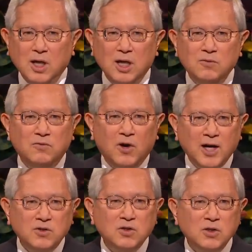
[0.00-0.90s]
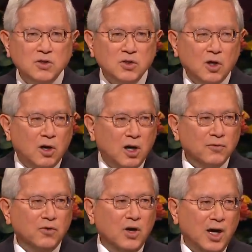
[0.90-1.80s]
invites us to
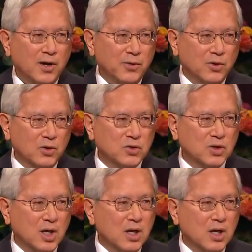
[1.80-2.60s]
offer others